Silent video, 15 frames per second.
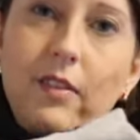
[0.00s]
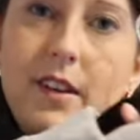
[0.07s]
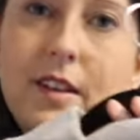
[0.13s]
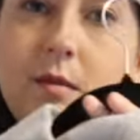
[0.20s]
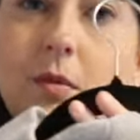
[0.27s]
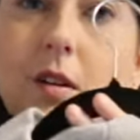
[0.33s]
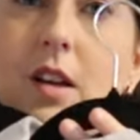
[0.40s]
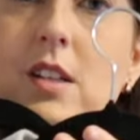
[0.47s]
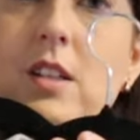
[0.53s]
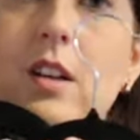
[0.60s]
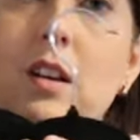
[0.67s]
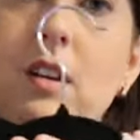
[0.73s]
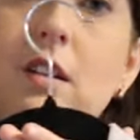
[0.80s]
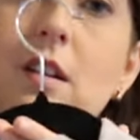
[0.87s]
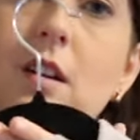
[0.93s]
This one I
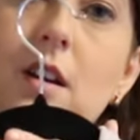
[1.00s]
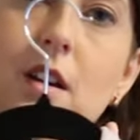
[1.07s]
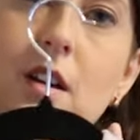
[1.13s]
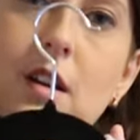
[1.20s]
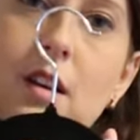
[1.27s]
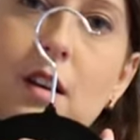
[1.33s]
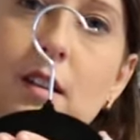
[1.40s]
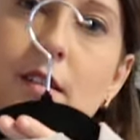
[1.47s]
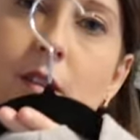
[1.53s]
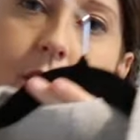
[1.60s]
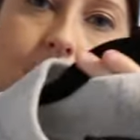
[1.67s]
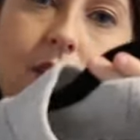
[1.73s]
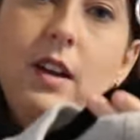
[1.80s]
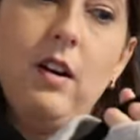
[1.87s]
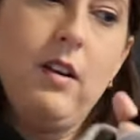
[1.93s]
do, so I
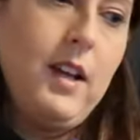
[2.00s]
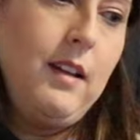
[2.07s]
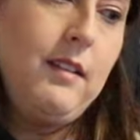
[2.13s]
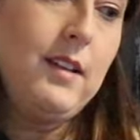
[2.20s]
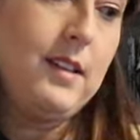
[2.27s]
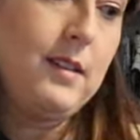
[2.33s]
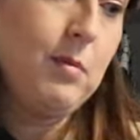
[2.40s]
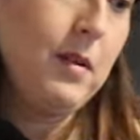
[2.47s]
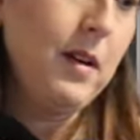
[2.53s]
think I'll keep this